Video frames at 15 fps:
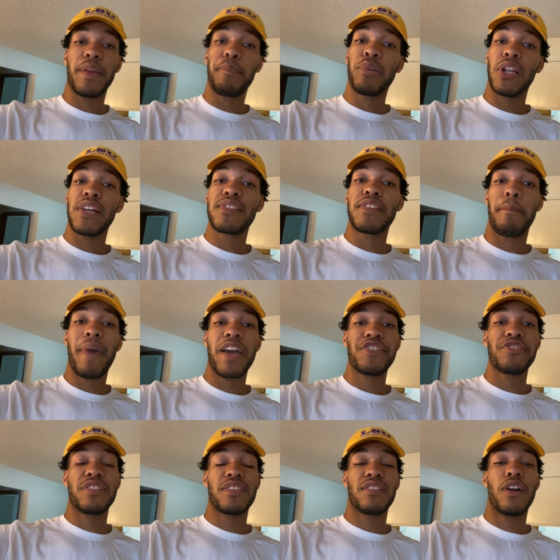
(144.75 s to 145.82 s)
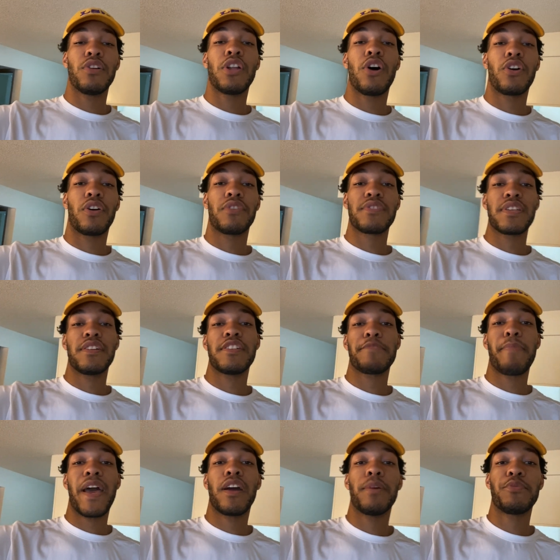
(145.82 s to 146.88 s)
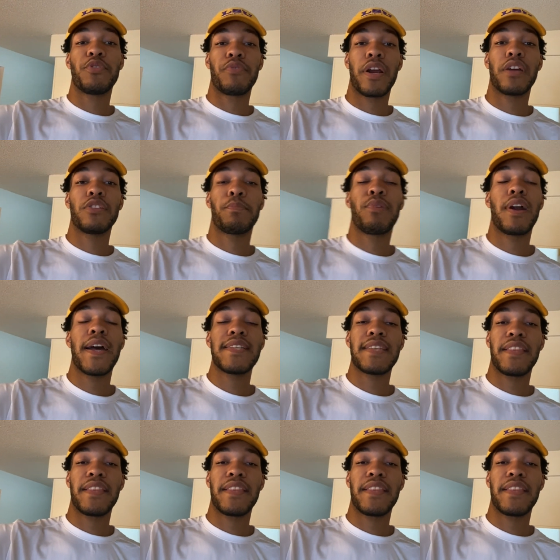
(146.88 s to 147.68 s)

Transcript: And plus the mattress is no longer on sale. It's back up to regular price.